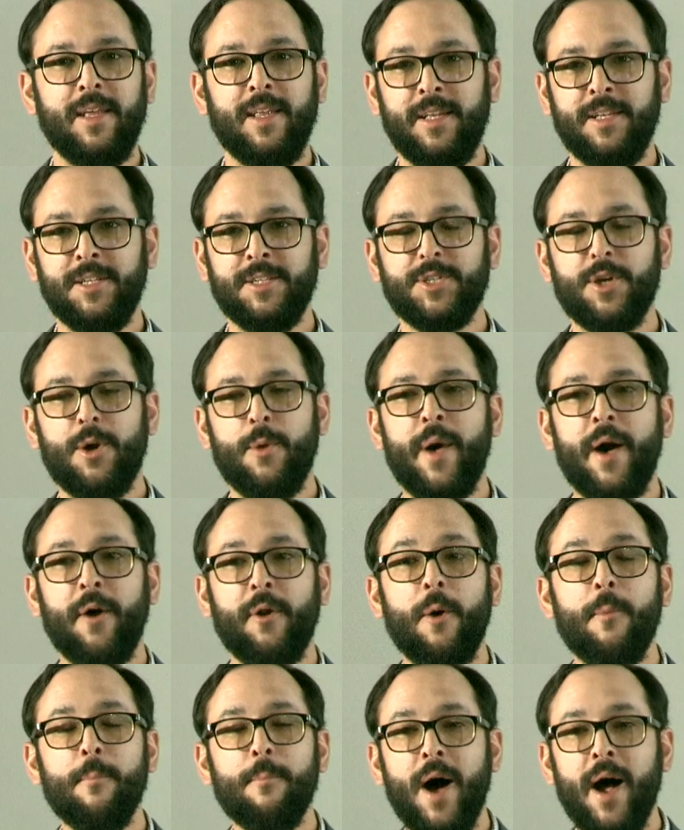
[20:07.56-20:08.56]
it is
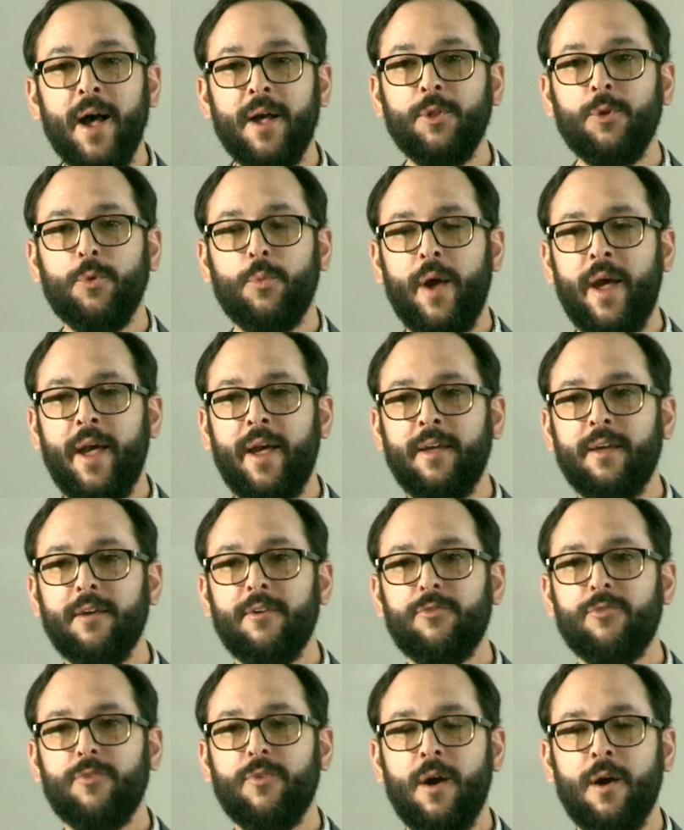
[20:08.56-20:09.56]
about a mile away
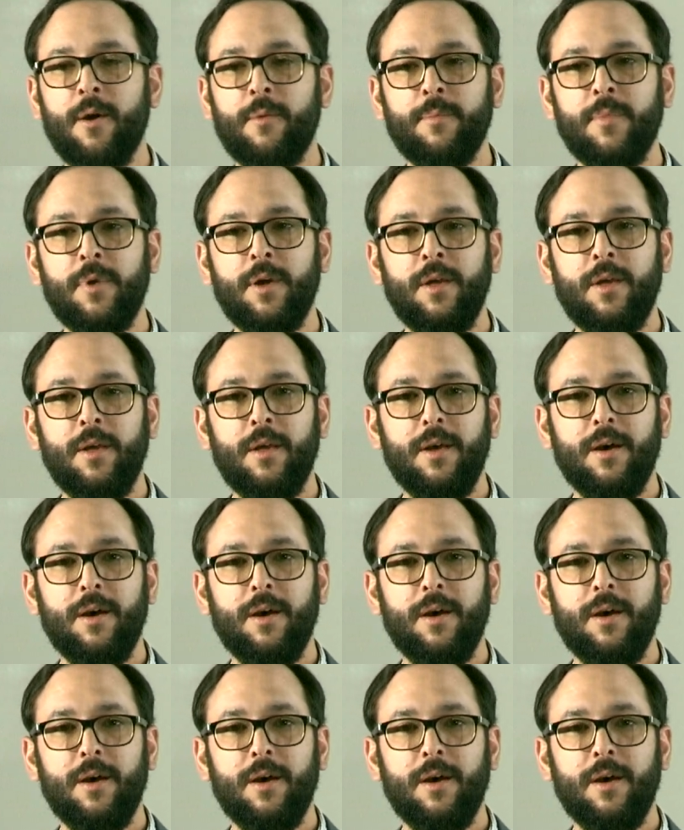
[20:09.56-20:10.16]
from